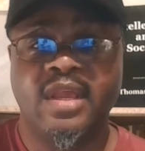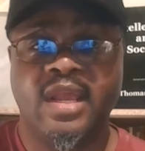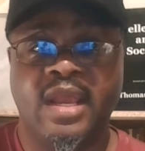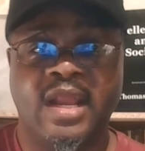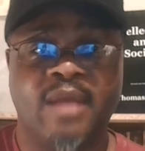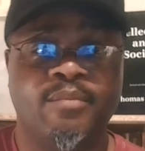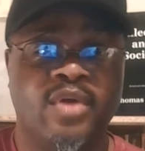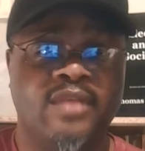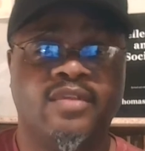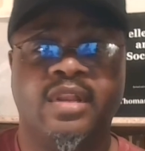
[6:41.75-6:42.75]
and I
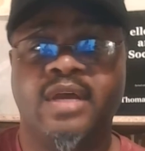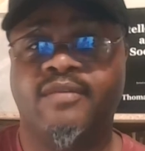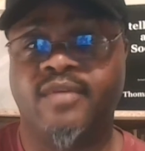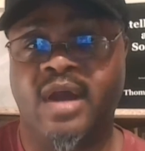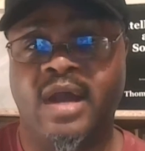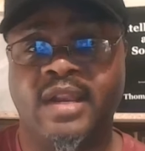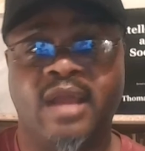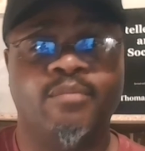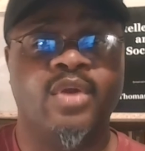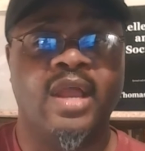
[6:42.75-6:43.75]
embrace the love of God, and
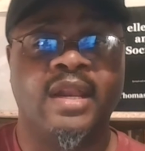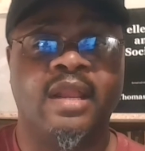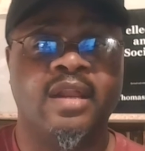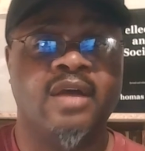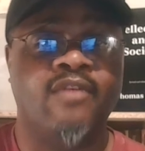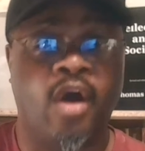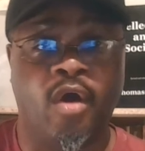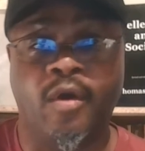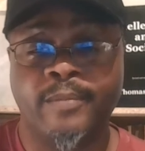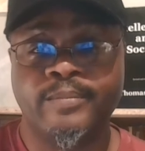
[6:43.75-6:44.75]
I, and I love
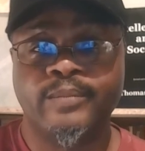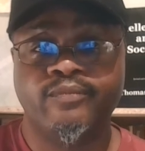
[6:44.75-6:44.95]
all.